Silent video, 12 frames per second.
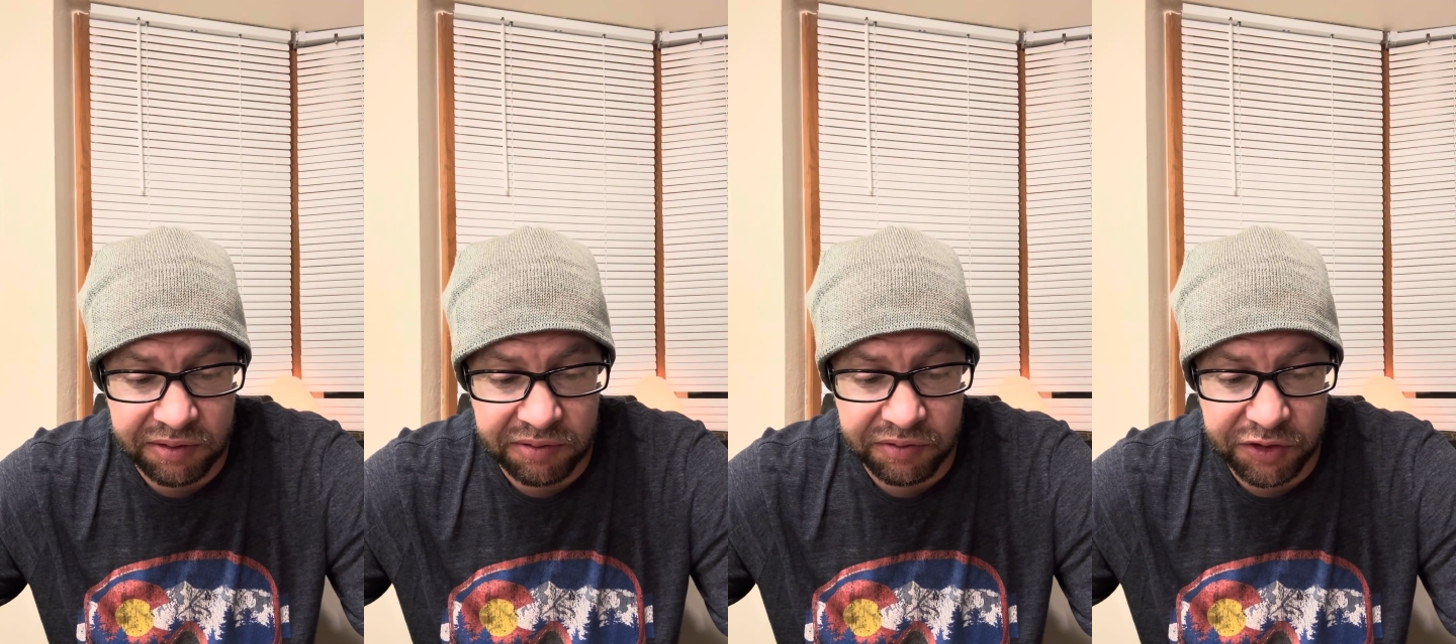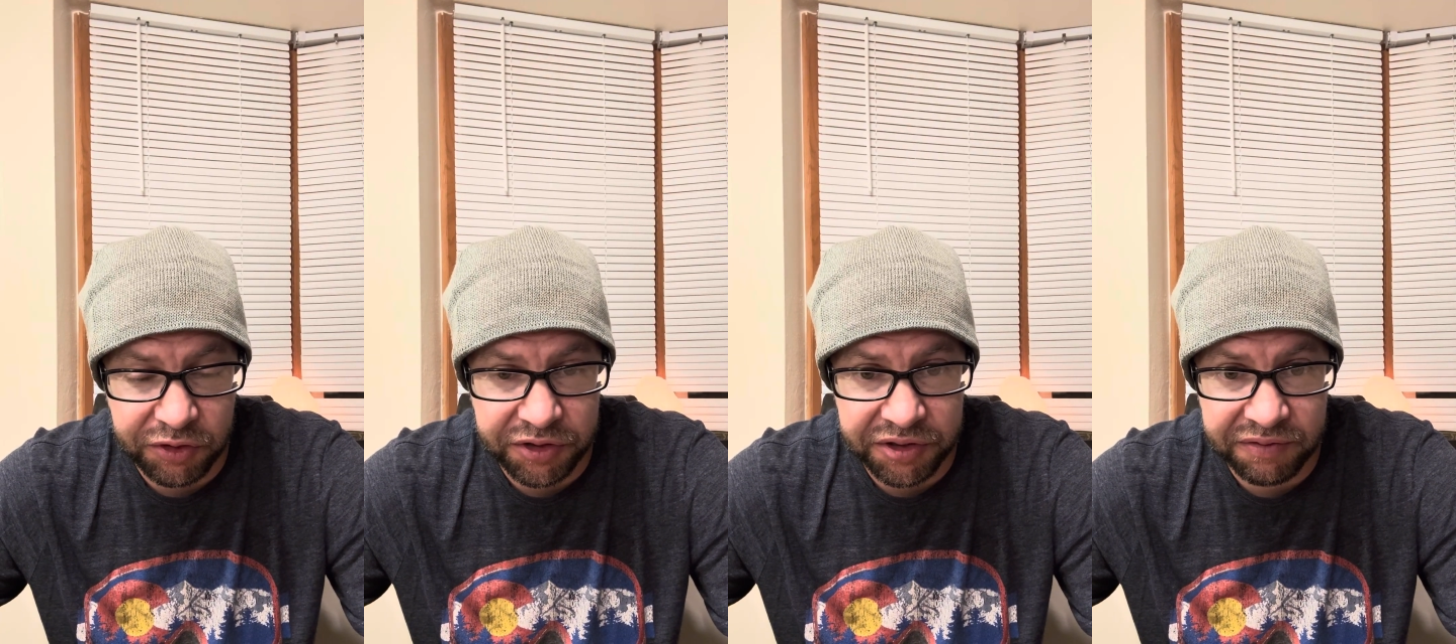
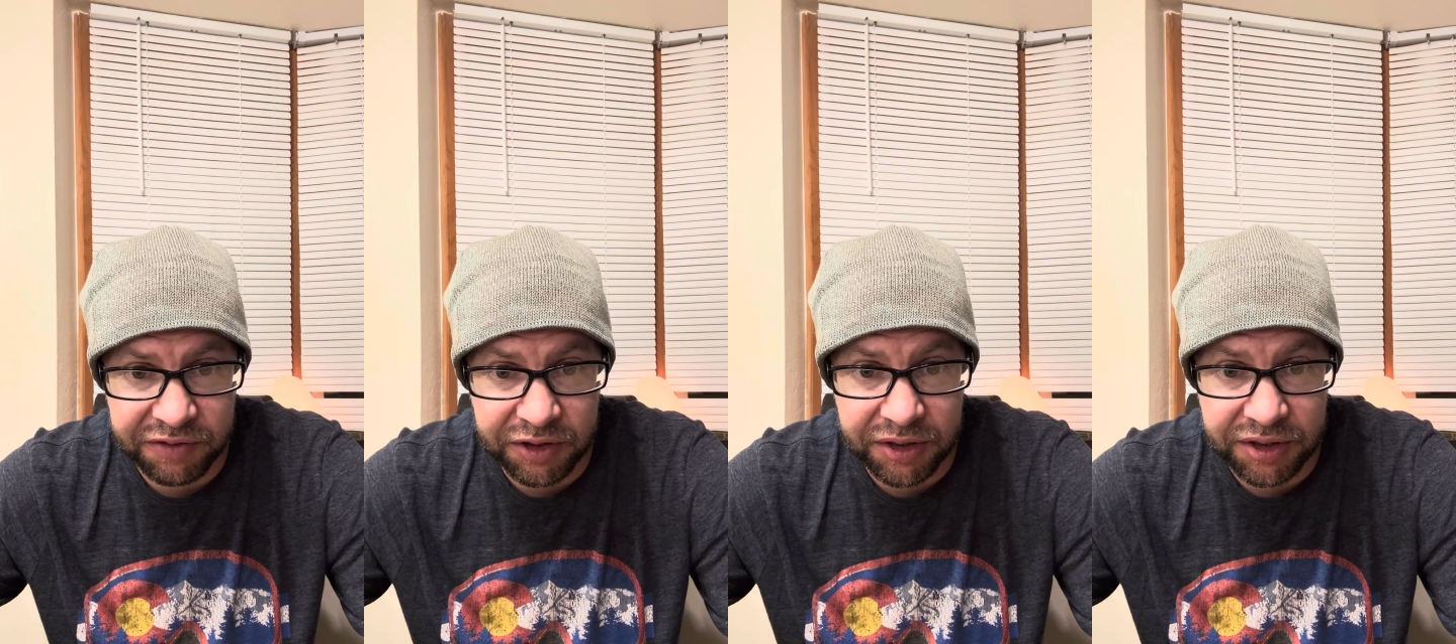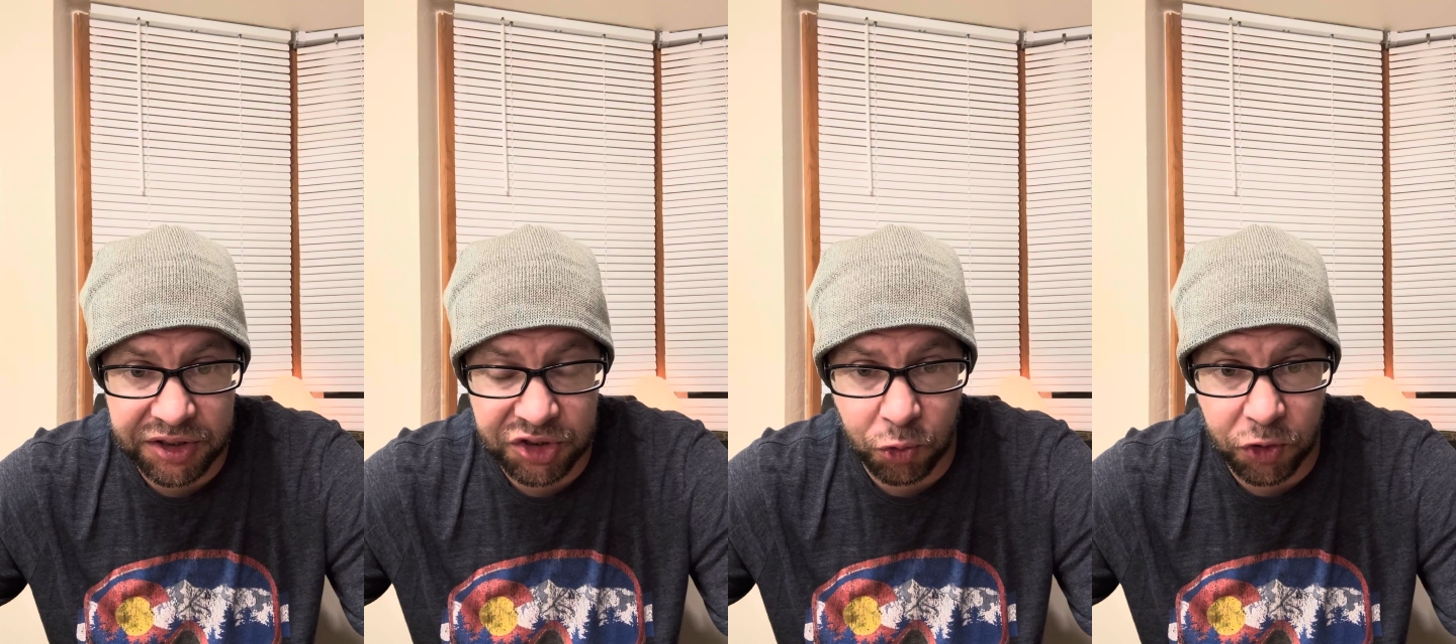very, very
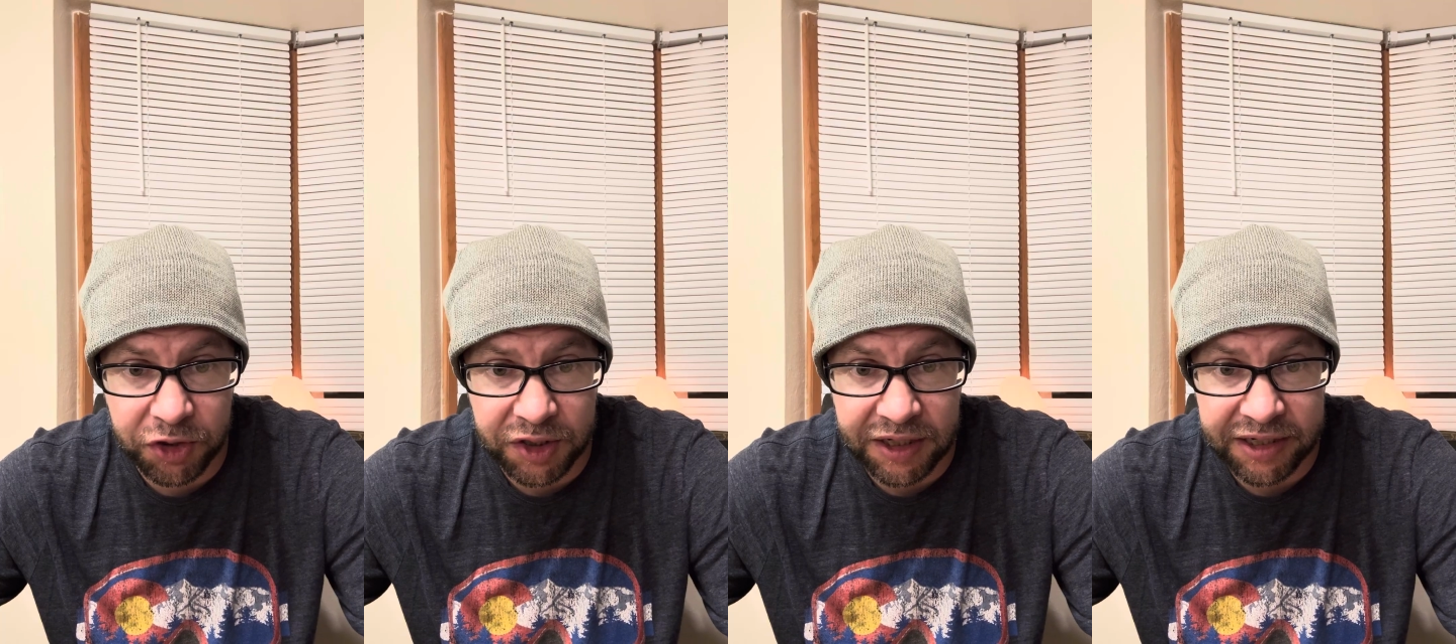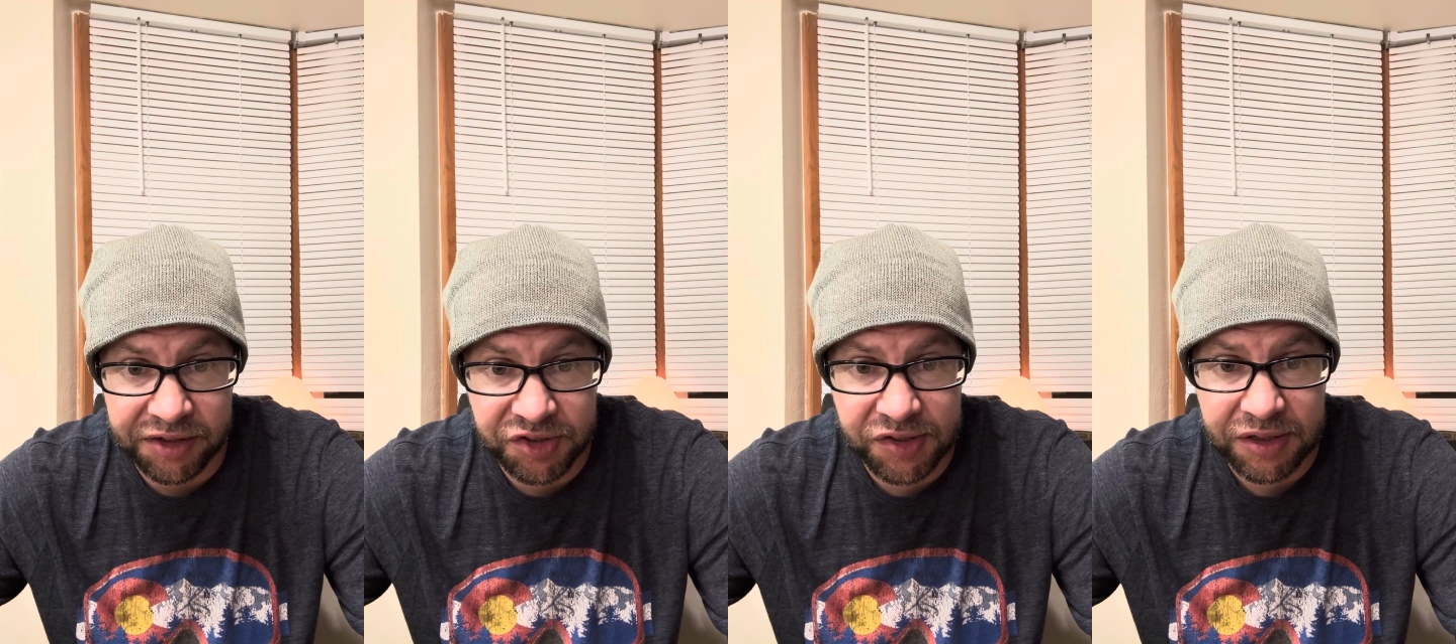
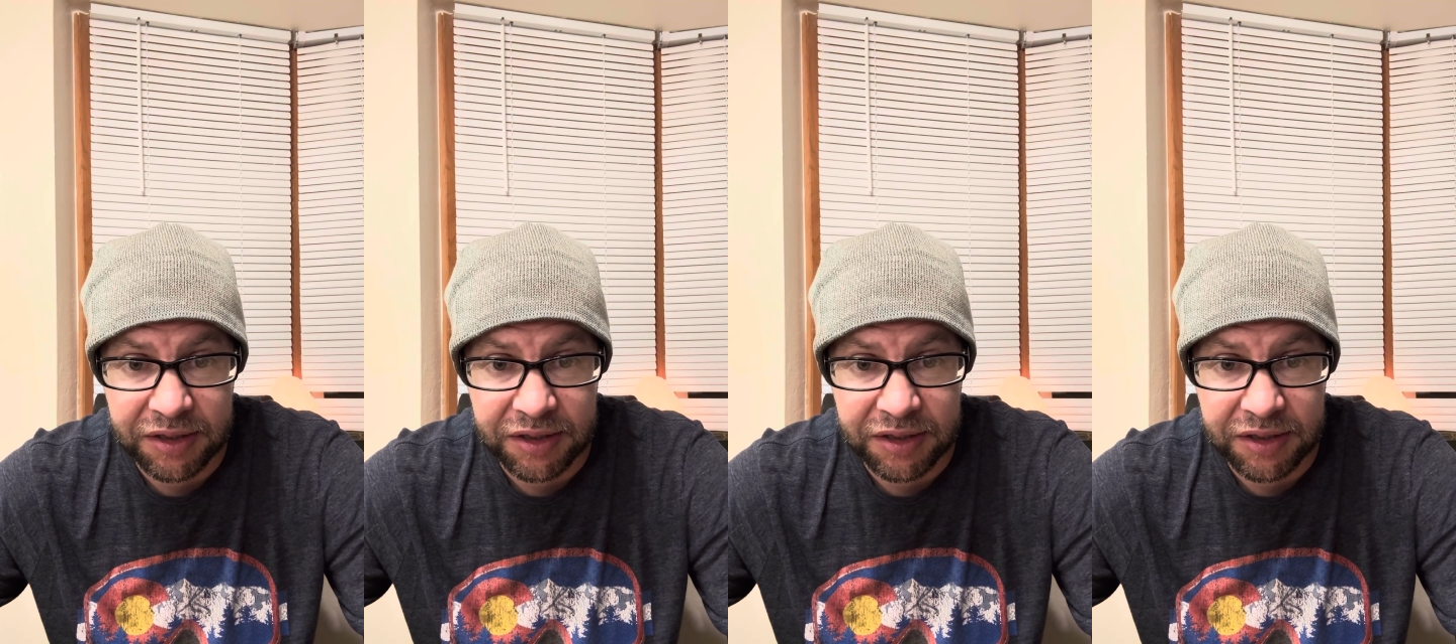disorganized.